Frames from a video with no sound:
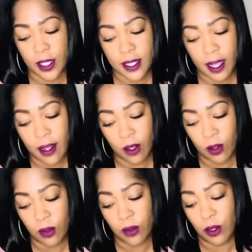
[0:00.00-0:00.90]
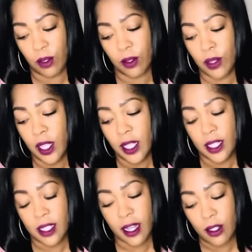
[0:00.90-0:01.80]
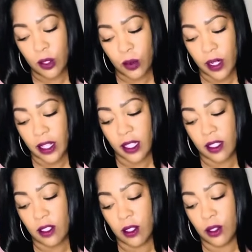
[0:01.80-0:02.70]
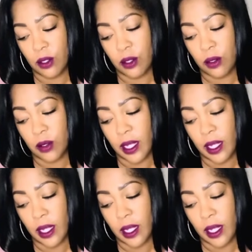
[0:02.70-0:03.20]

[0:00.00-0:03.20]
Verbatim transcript: It's got to go, you know, it's got to do what I think it's going to do.